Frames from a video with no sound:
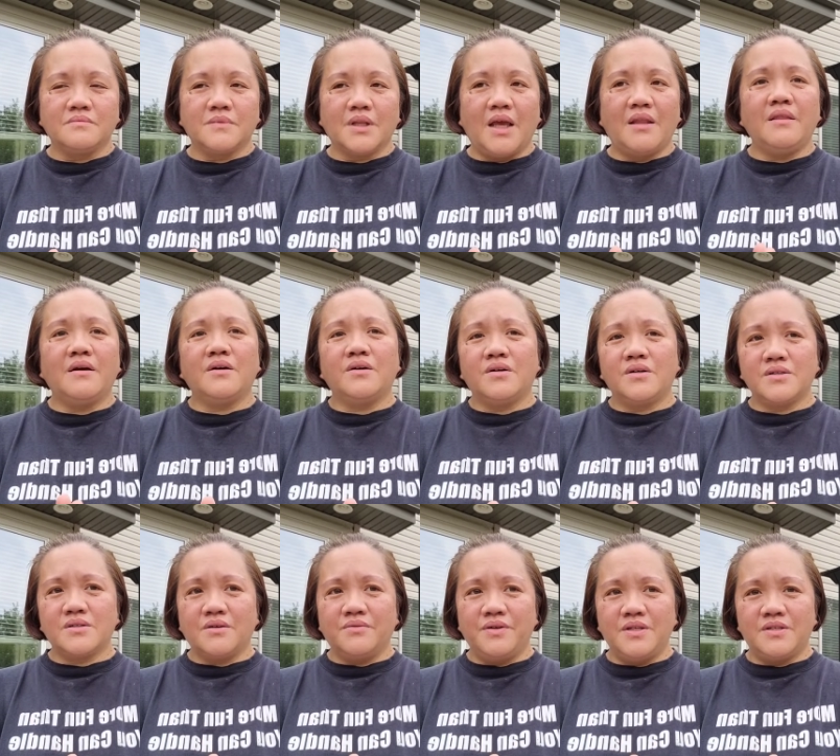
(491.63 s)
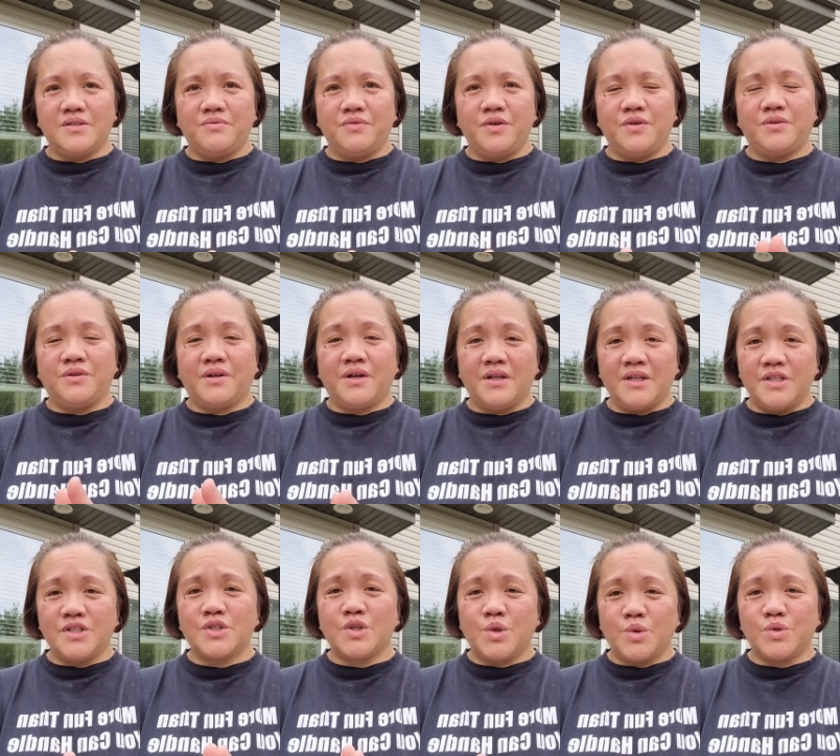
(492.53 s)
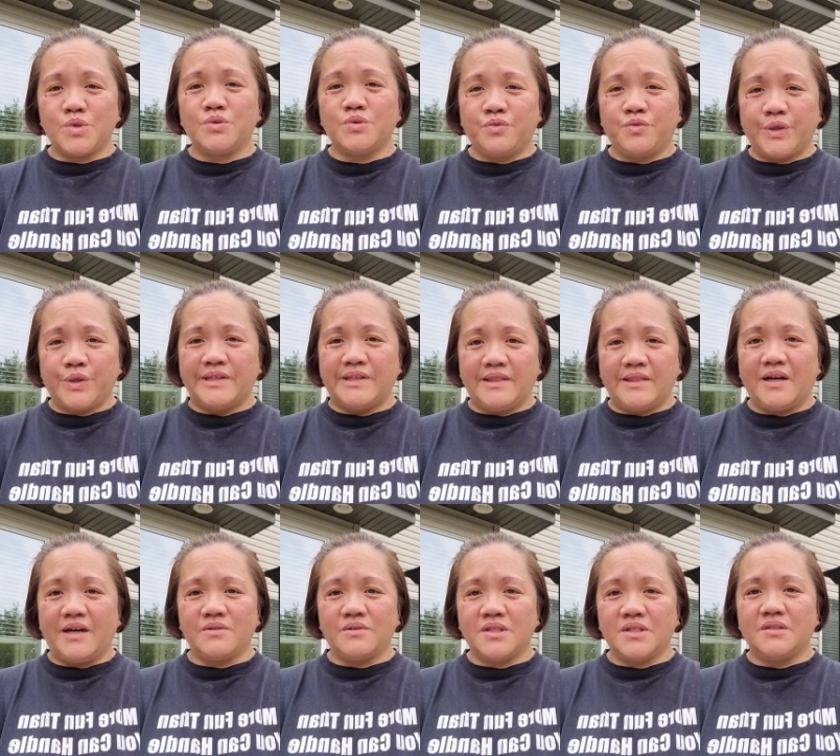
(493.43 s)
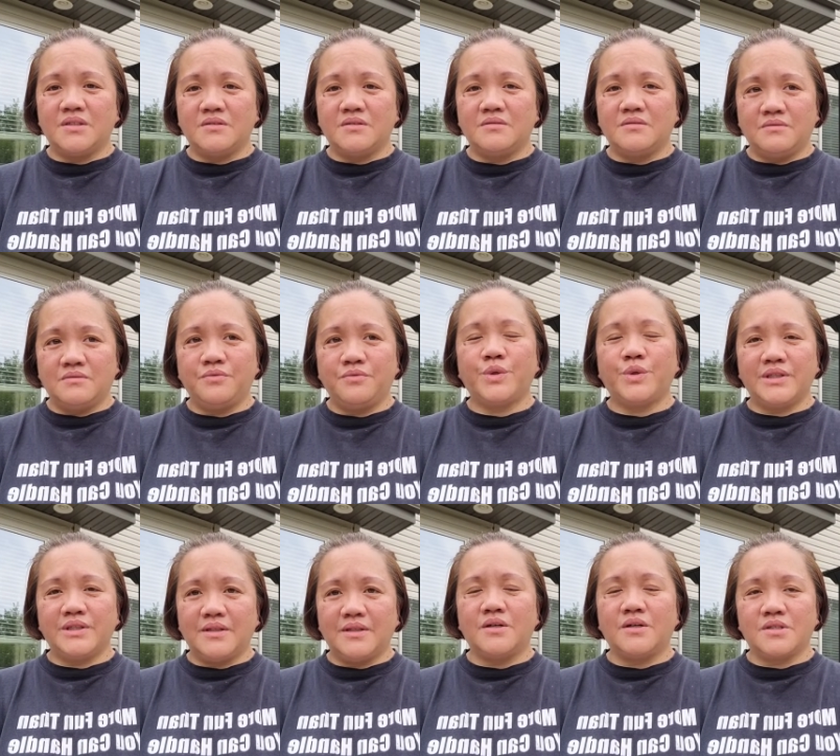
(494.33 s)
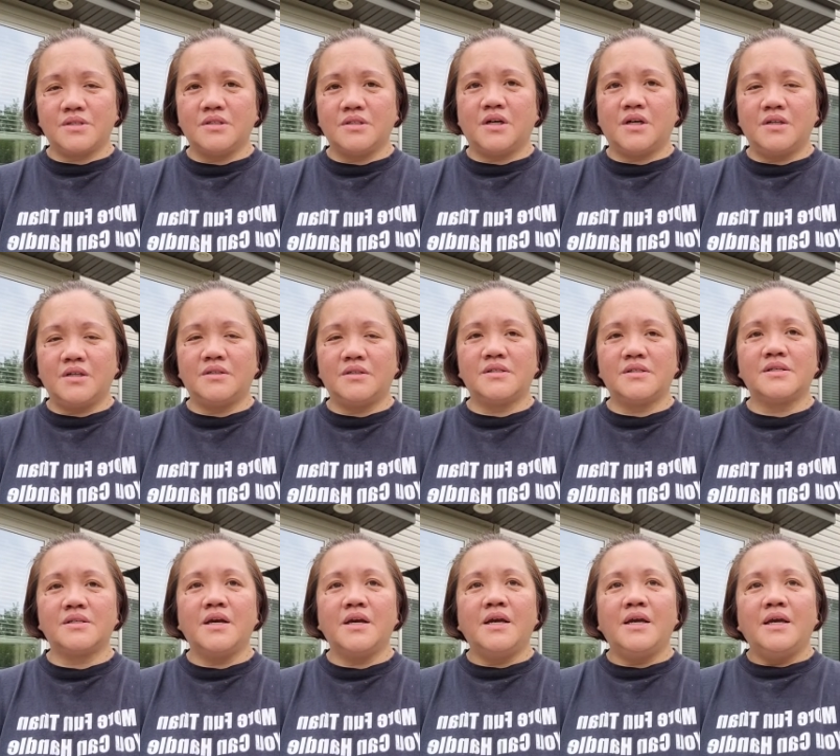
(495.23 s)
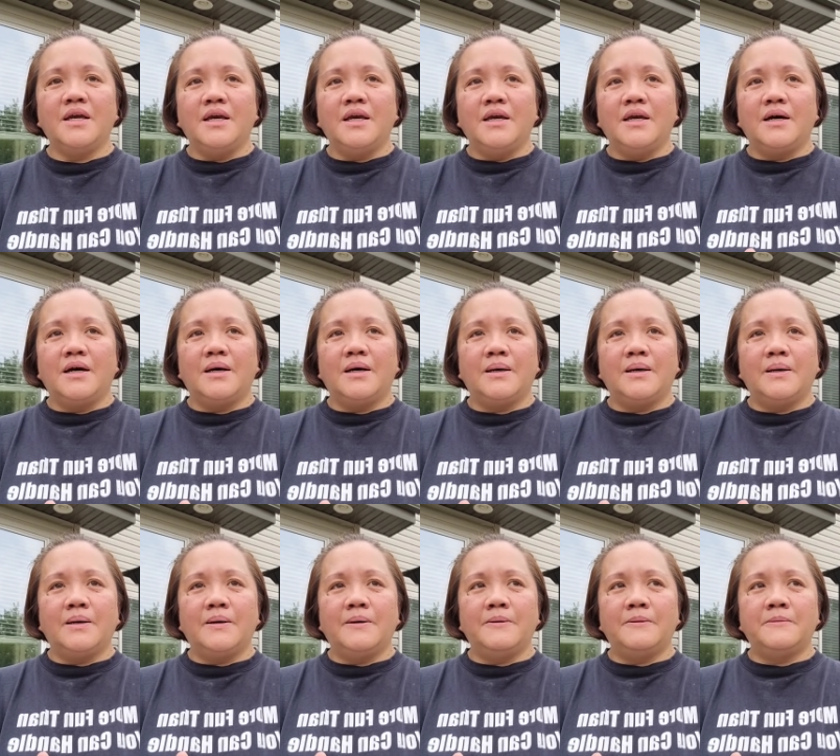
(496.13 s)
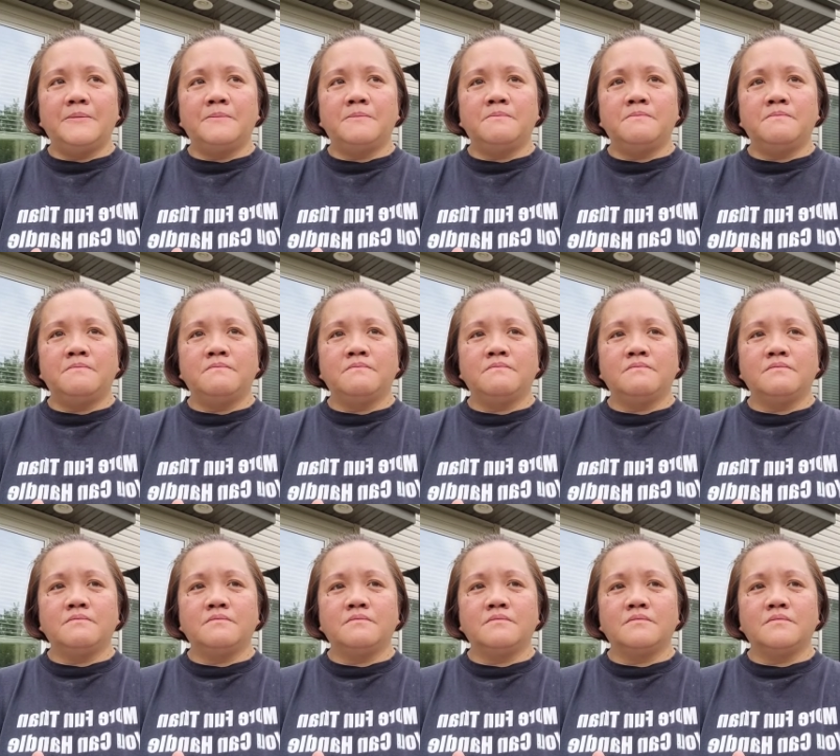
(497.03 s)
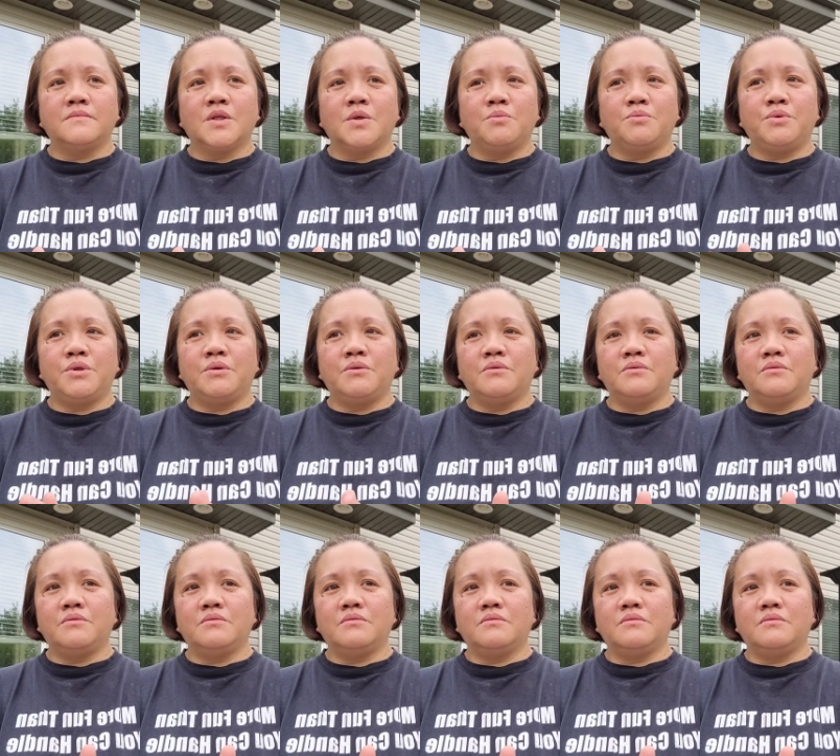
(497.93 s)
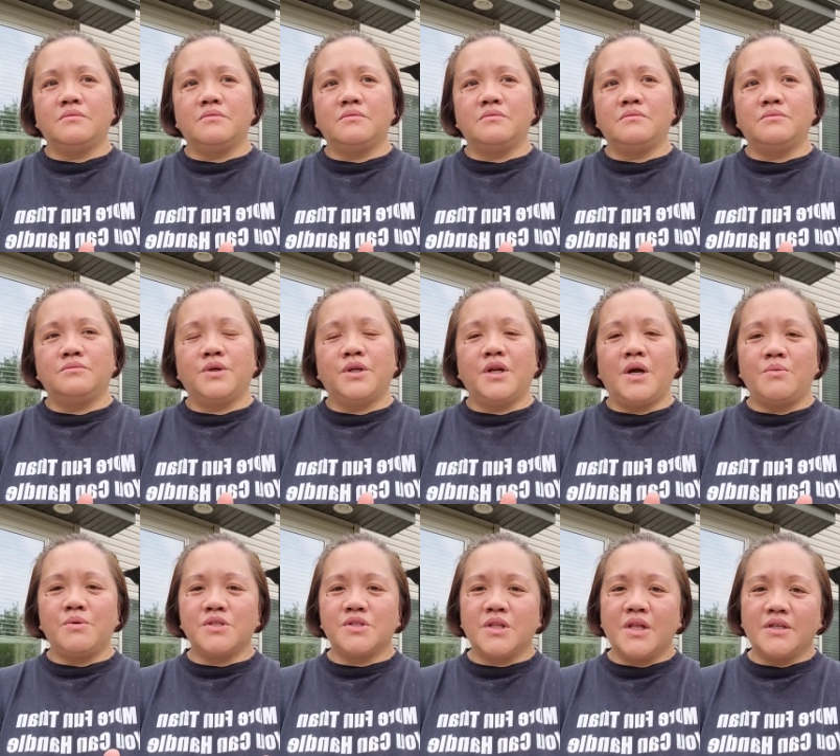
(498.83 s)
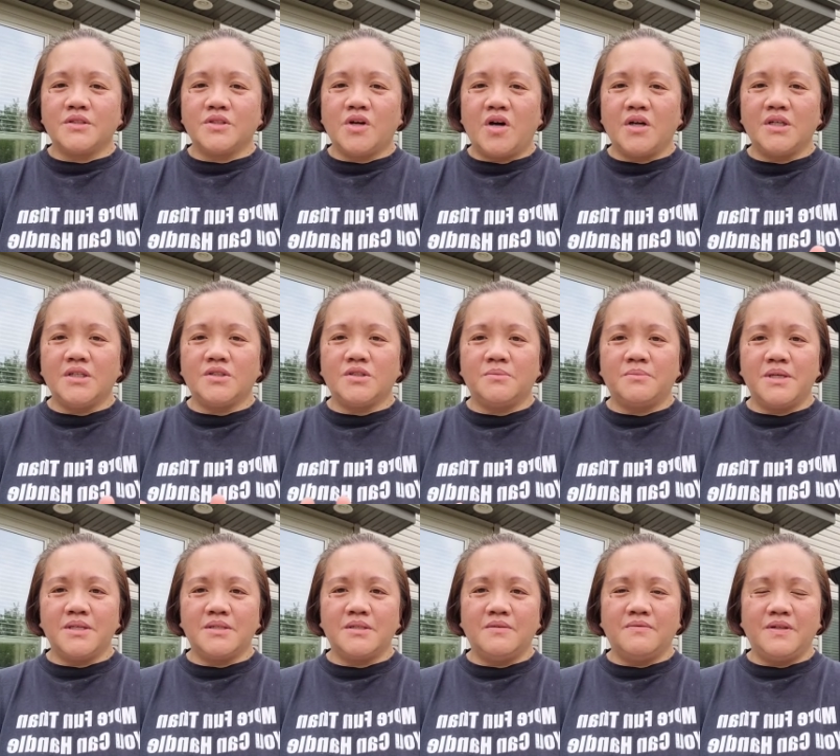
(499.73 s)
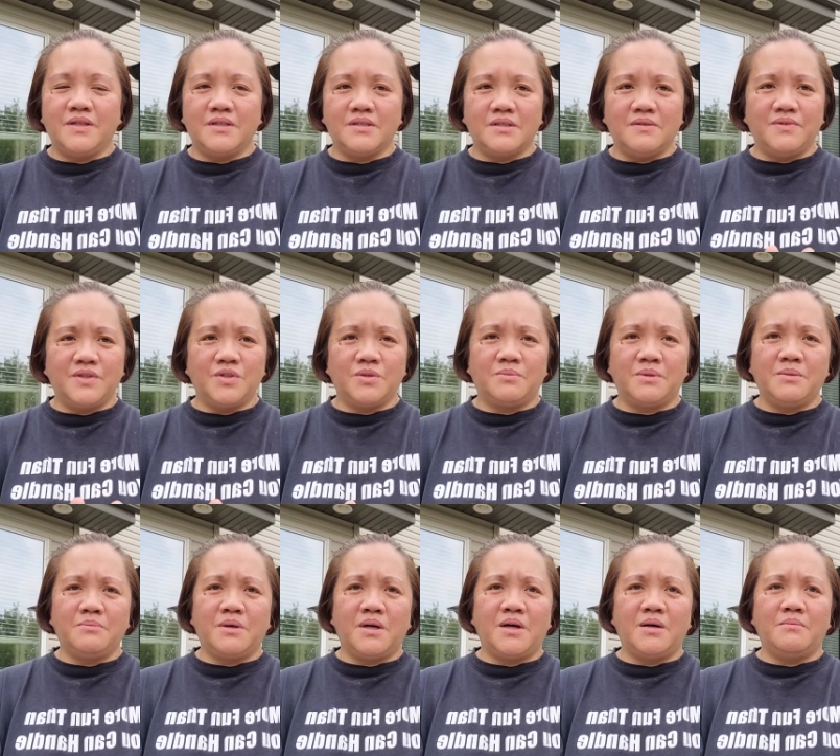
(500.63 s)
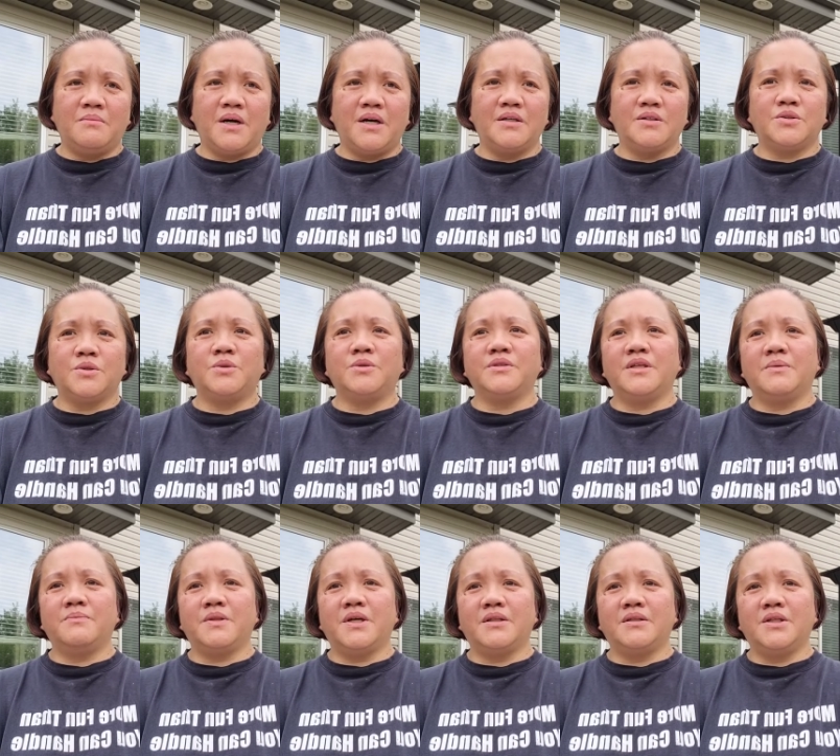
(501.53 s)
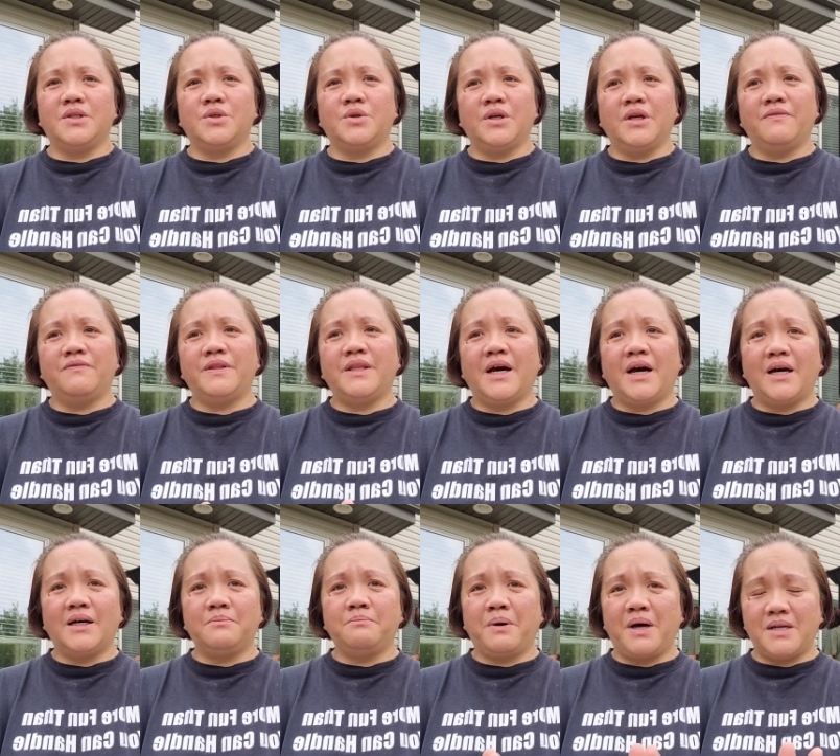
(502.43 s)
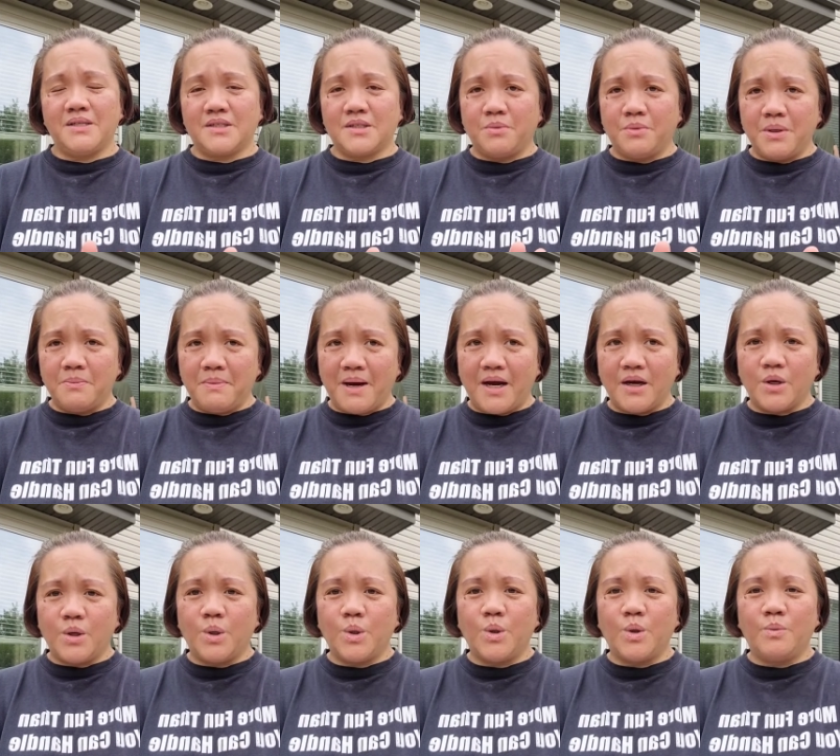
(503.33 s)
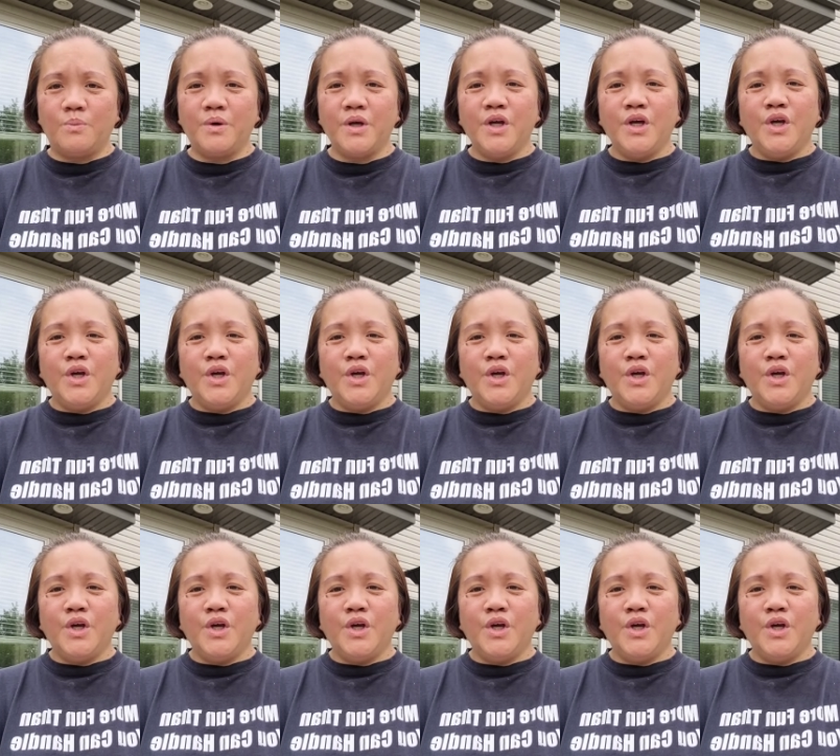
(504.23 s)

and the cost of his funeral is close to forty thousand forty thousand dollars um we when I was like talking to my siblings, even to my mom, I told them that, you know, if dad passed away back home,